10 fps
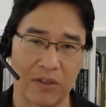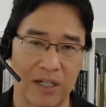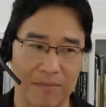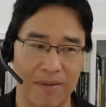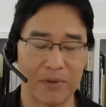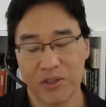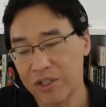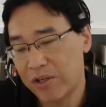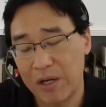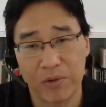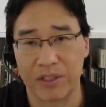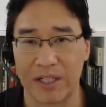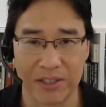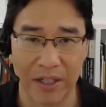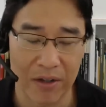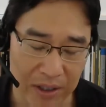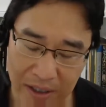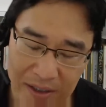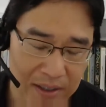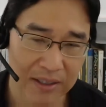Yep. And I'm usually okay with it. I say,
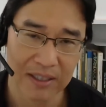"Okay."